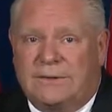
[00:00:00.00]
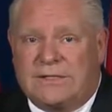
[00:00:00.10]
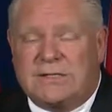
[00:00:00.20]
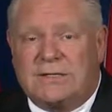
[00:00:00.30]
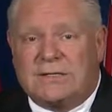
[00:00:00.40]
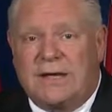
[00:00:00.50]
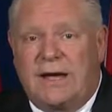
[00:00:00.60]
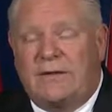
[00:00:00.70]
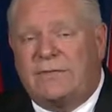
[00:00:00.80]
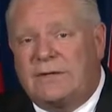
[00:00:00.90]
listen to
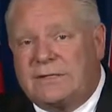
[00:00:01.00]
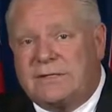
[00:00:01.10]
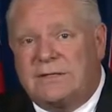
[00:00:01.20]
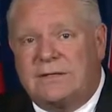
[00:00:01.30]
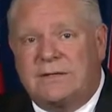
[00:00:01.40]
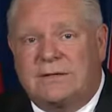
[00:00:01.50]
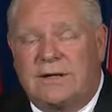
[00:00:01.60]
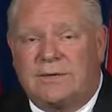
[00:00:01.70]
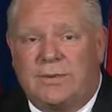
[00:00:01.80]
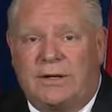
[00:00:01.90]
staff and listen to
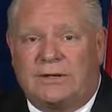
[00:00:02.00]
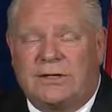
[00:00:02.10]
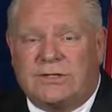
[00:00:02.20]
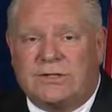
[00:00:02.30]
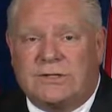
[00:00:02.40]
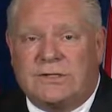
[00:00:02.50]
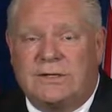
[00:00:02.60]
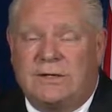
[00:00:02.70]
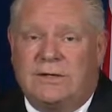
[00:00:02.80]
other politicians,